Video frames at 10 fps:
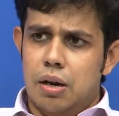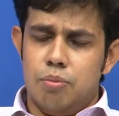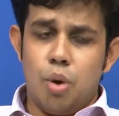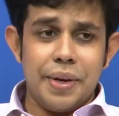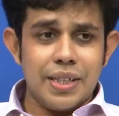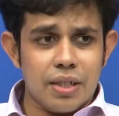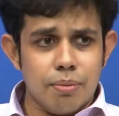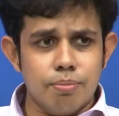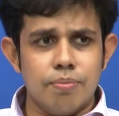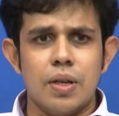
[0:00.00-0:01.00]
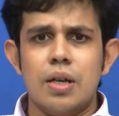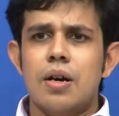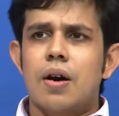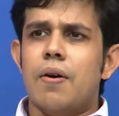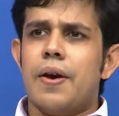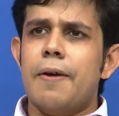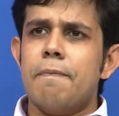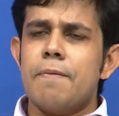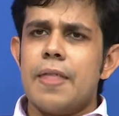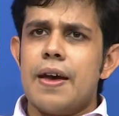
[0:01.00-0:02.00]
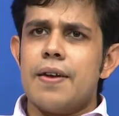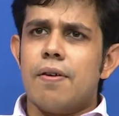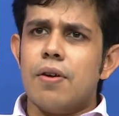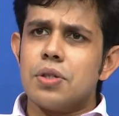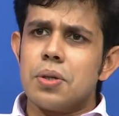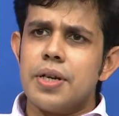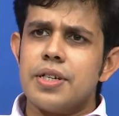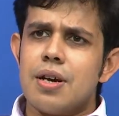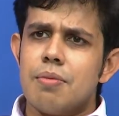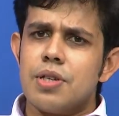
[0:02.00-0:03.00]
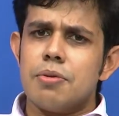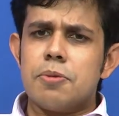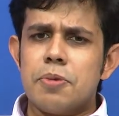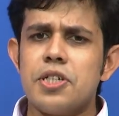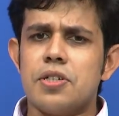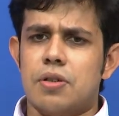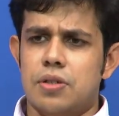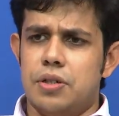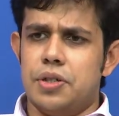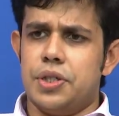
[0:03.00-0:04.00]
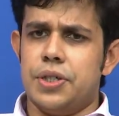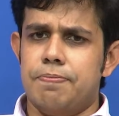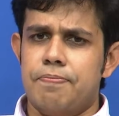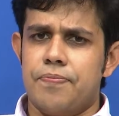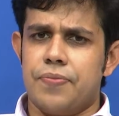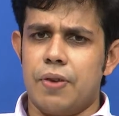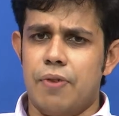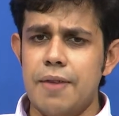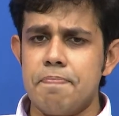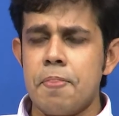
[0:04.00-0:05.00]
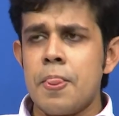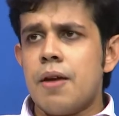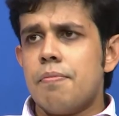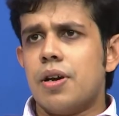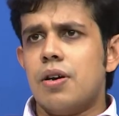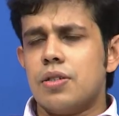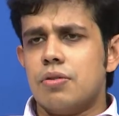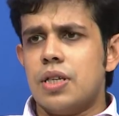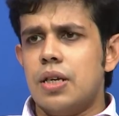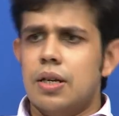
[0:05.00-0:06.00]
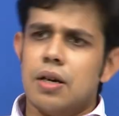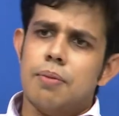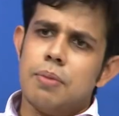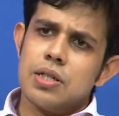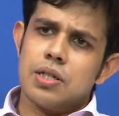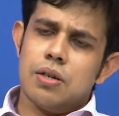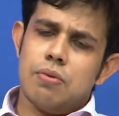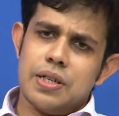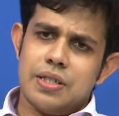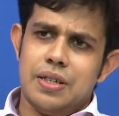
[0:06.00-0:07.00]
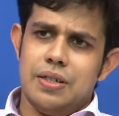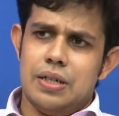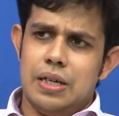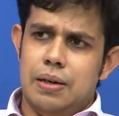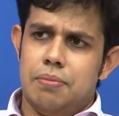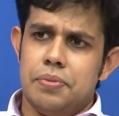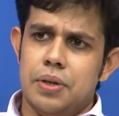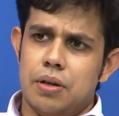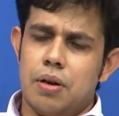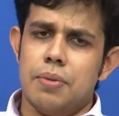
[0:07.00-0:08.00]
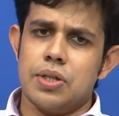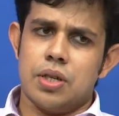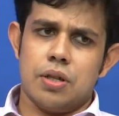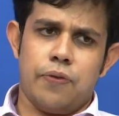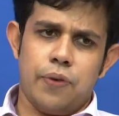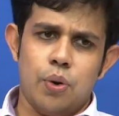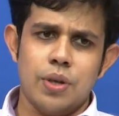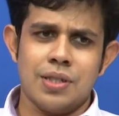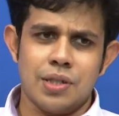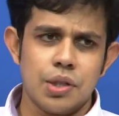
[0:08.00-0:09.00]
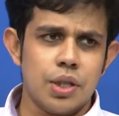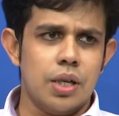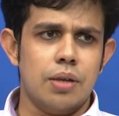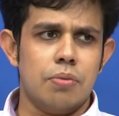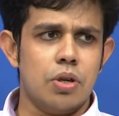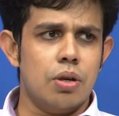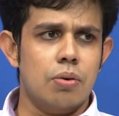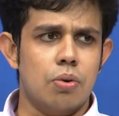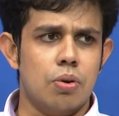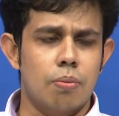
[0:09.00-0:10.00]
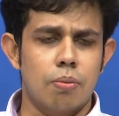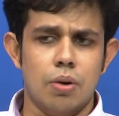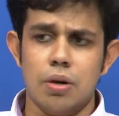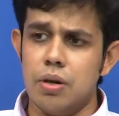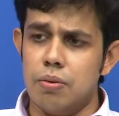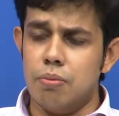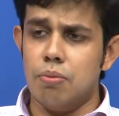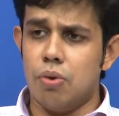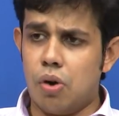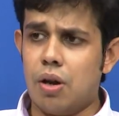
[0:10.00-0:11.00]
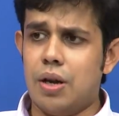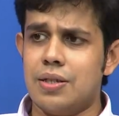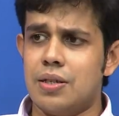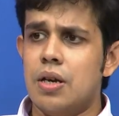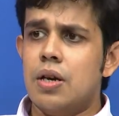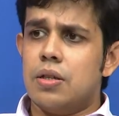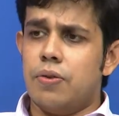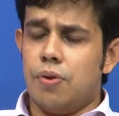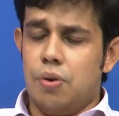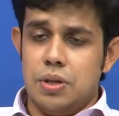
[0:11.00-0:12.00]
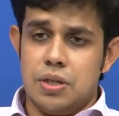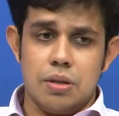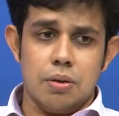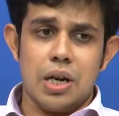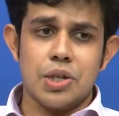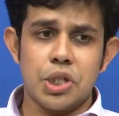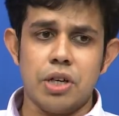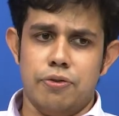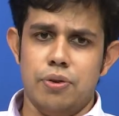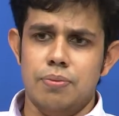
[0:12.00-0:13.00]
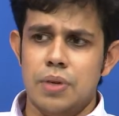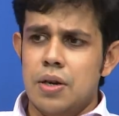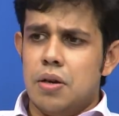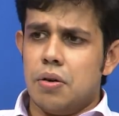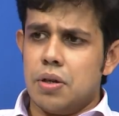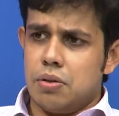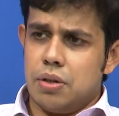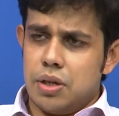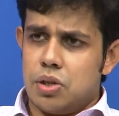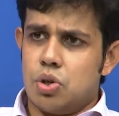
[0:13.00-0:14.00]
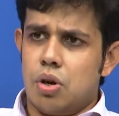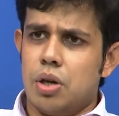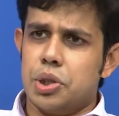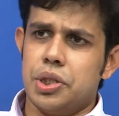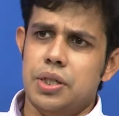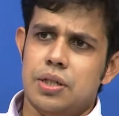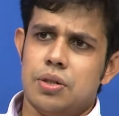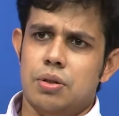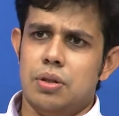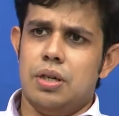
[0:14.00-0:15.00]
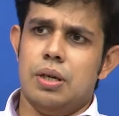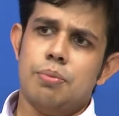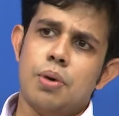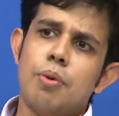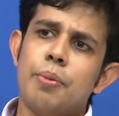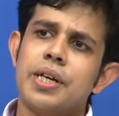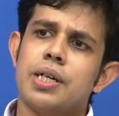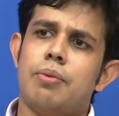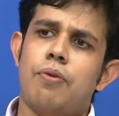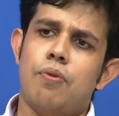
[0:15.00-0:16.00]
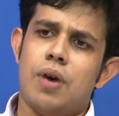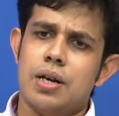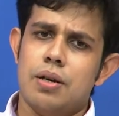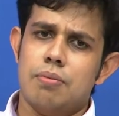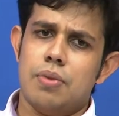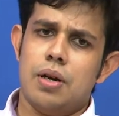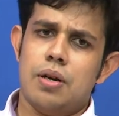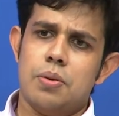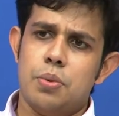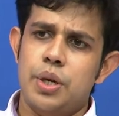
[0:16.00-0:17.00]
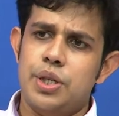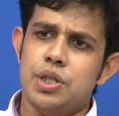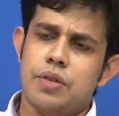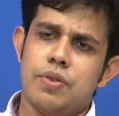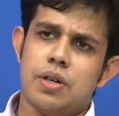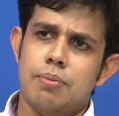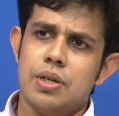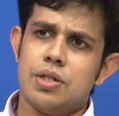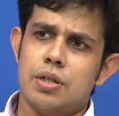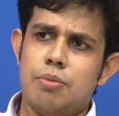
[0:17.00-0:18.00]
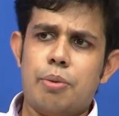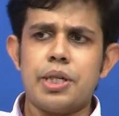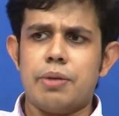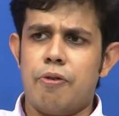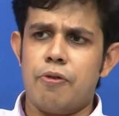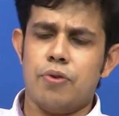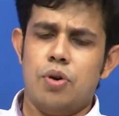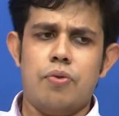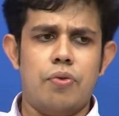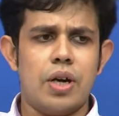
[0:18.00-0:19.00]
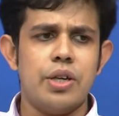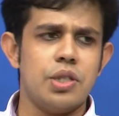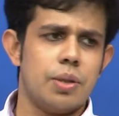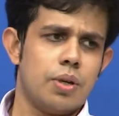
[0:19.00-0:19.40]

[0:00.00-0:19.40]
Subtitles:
momentum, okay, and also in terms of species concentration. Why? Because you see, in a combustor, what is there? Combustor, the flow is essentially more or less the flow is shear flow. Okay, so there is strong shear. So the momentum of one region of the combustor, the momentum of a flow of one region of